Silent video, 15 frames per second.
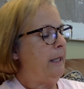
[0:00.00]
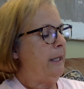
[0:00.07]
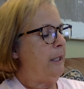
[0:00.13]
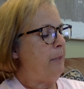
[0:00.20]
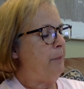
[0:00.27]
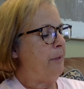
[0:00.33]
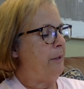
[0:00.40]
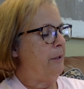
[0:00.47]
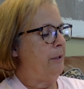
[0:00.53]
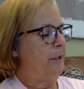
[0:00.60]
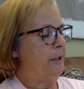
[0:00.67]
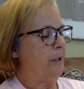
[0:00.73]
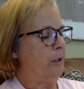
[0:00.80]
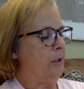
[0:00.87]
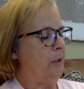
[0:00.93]
He peered
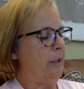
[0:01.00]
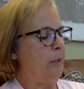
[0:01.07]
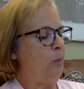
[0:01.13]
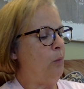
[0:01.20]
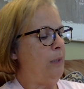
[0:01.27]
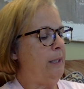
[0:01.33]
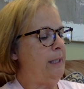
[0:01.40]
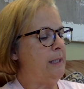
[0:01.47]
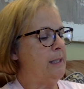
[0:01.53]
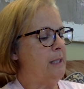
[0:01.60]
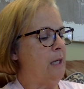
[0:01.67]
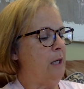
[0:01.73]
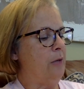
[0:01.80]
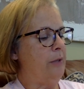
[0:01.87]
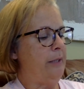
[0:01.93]
at her, and Winnie
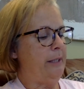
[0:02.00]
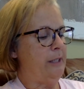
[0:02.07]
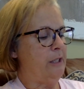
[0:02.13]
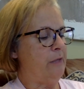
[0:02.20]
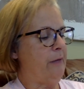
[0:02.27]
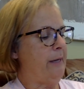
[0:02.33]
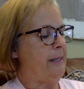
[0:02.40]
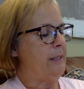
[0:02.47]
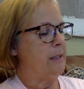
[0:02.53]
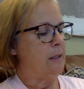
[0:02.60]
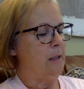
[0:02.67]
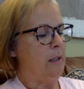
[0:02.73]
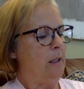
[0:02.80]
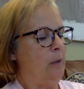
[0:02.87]
saw that his face